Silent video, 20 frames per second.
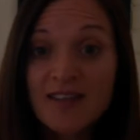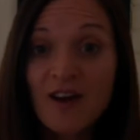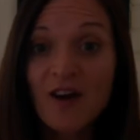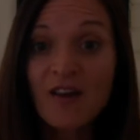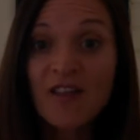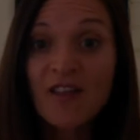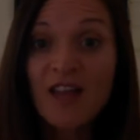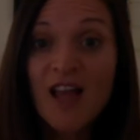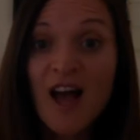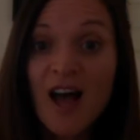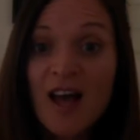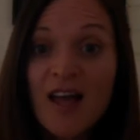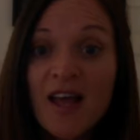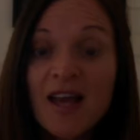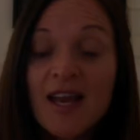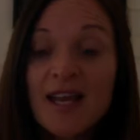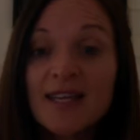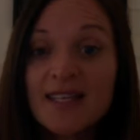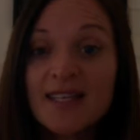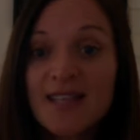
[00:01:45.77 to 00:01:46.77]
are the
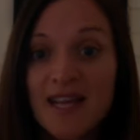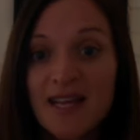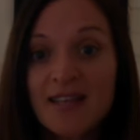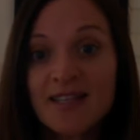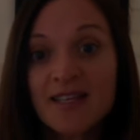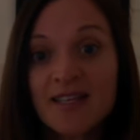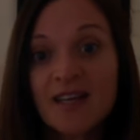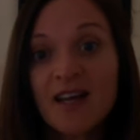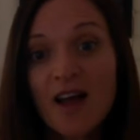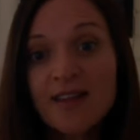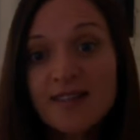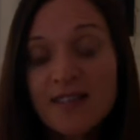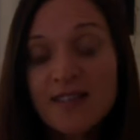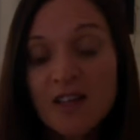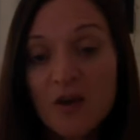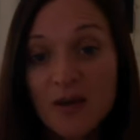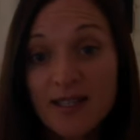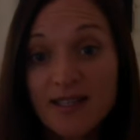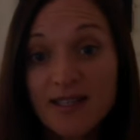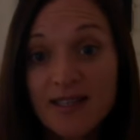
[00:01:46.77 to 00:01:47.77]
unintended
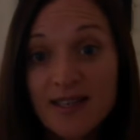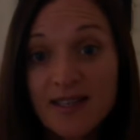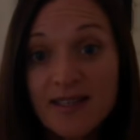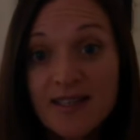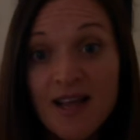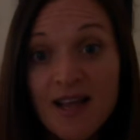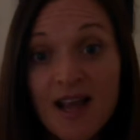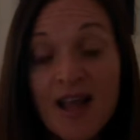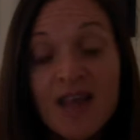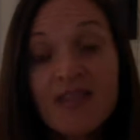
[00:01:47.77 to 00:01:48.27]
consequences